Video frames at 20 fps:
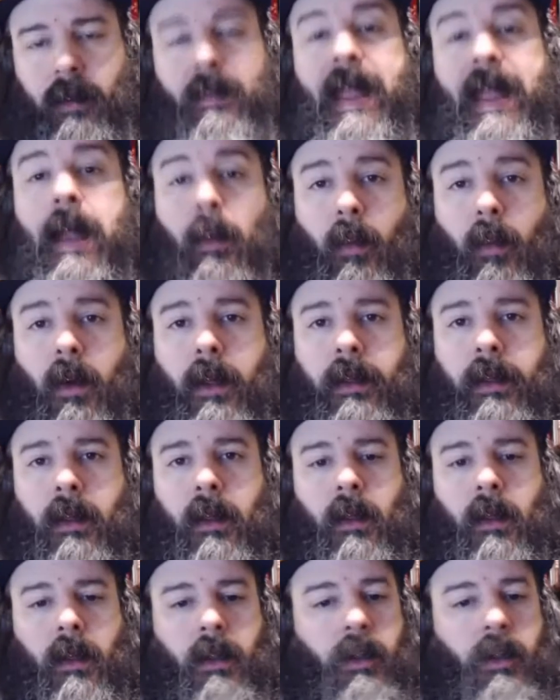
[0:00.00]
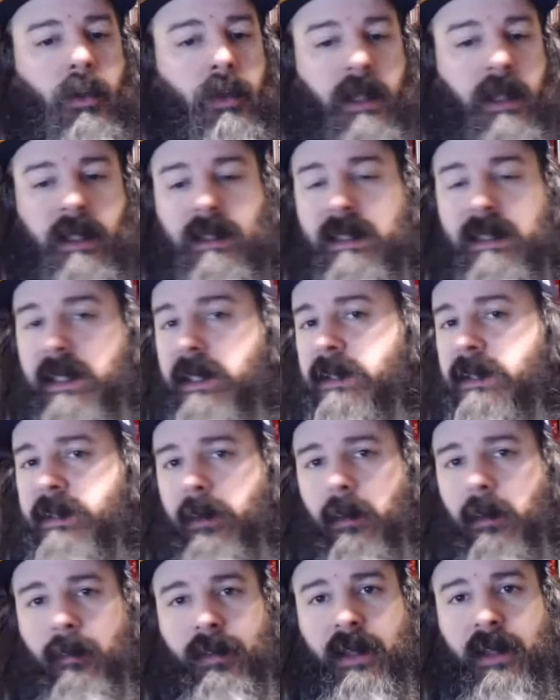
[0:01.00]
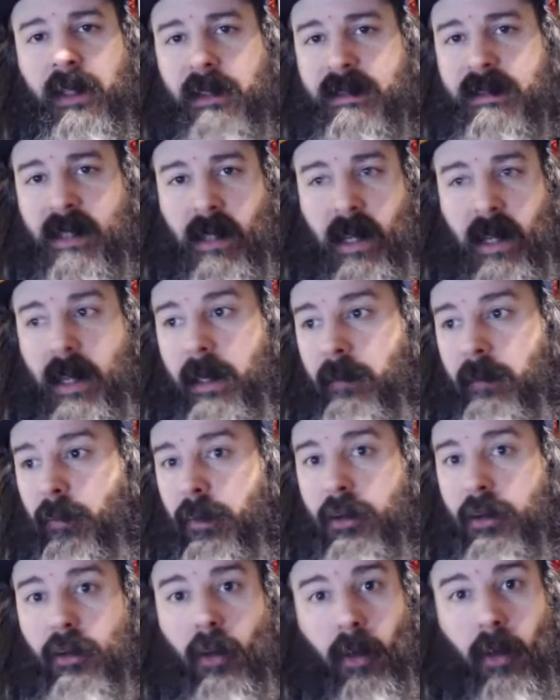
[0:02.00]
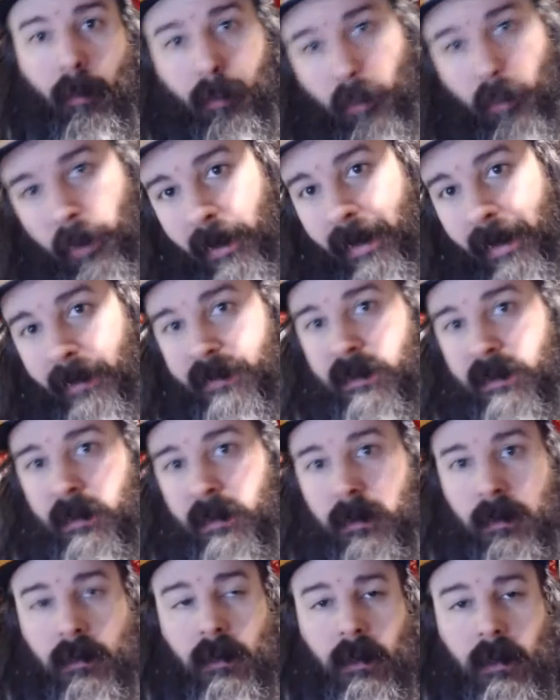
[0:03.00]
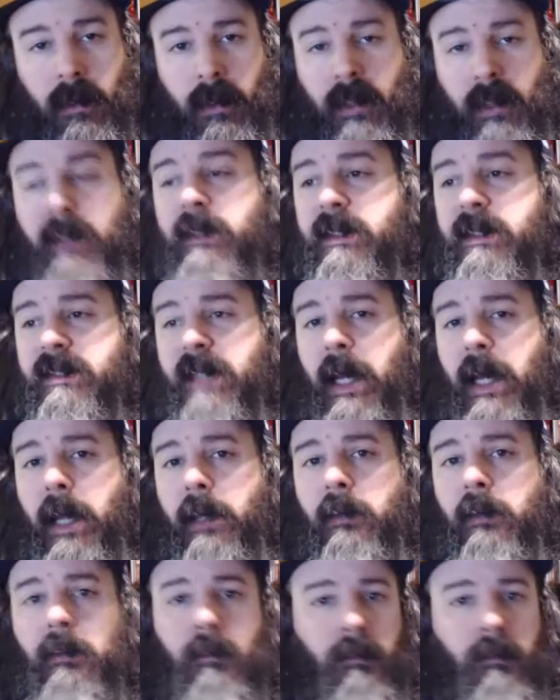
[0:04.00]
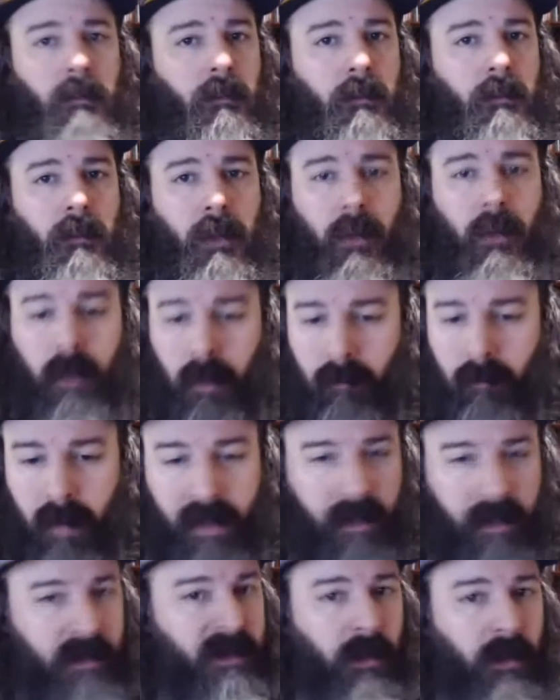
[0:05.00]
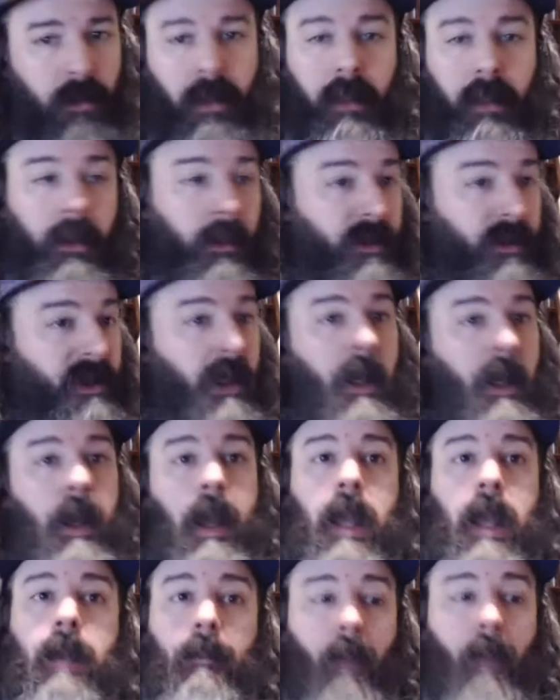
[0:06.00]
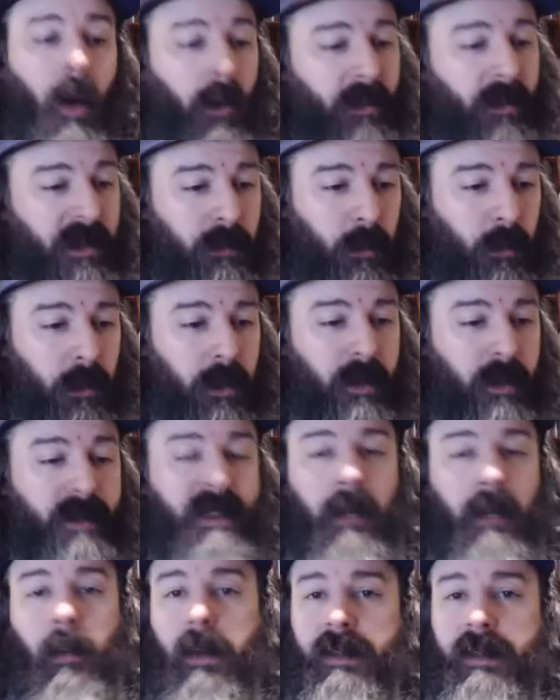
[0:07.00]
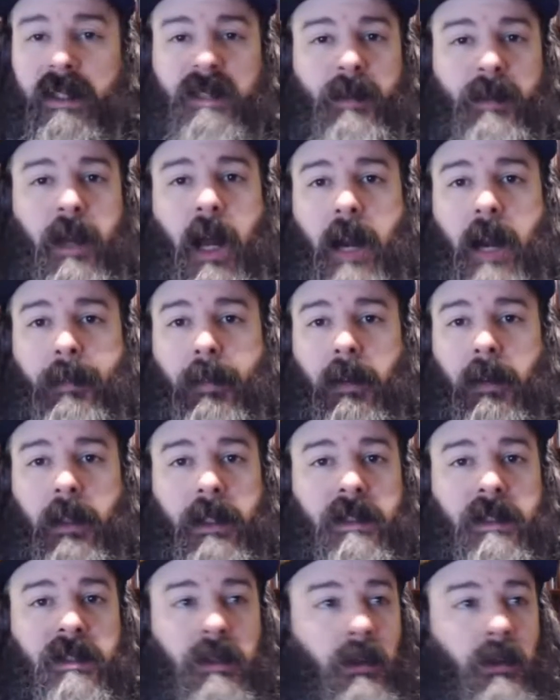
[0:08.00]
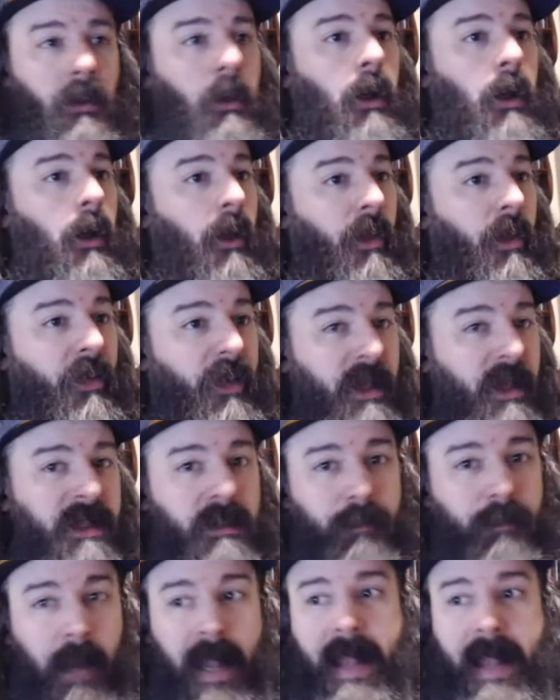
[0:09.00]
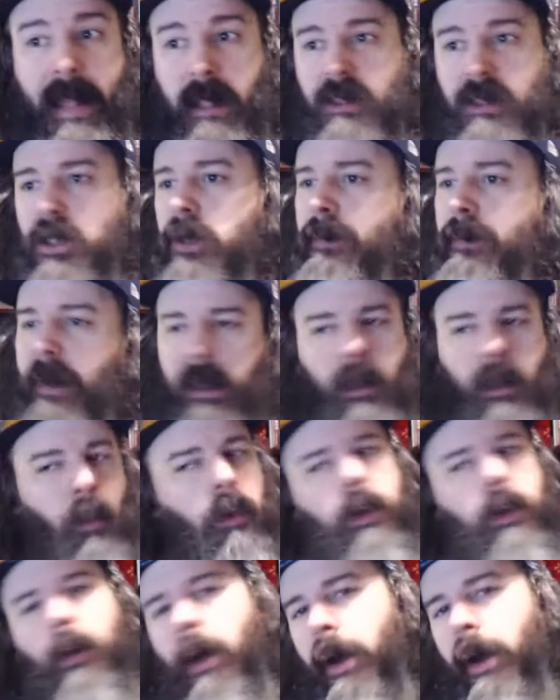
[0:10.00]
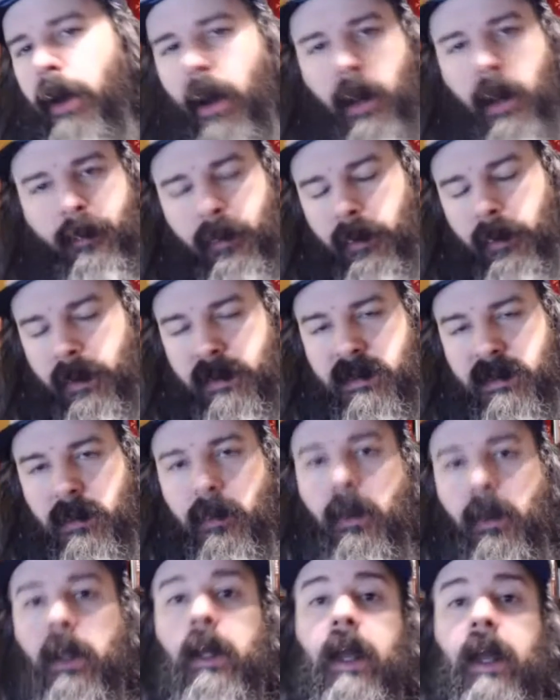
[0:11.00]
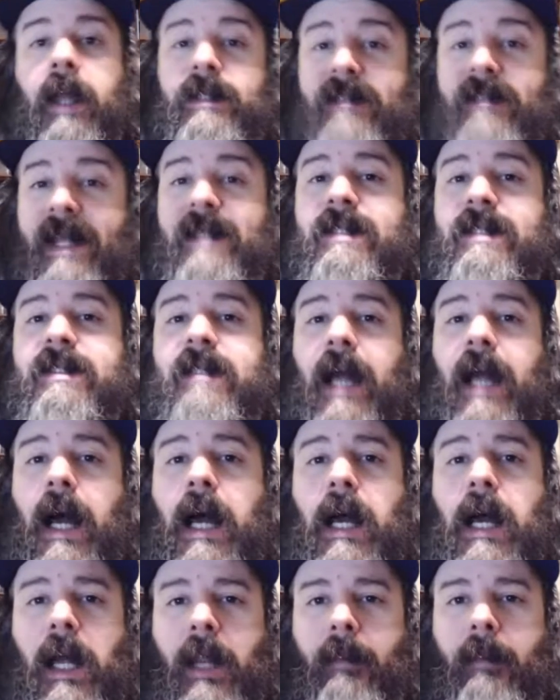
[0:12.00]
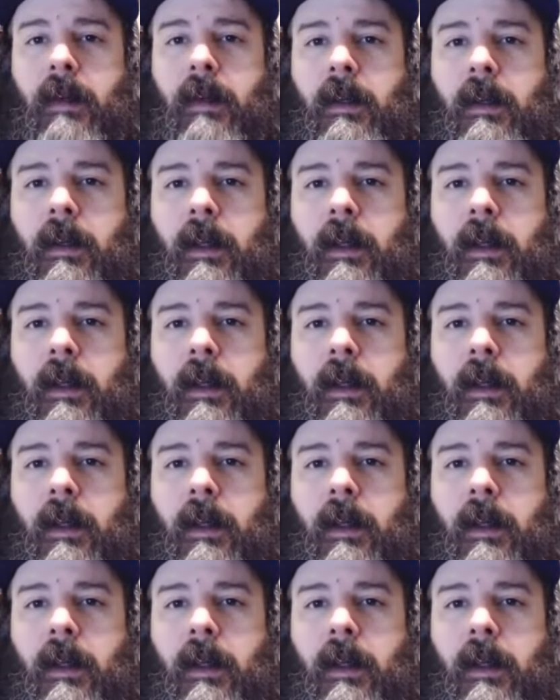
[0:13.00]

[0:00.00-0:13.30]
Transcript: And that one, you can key term things. And when you go to port it out to InDesign, you can make it so that it goes, hey, all these words, I want these to be hyperlinked to this page. And you pick the one you want it hyperlinked to. It takes time.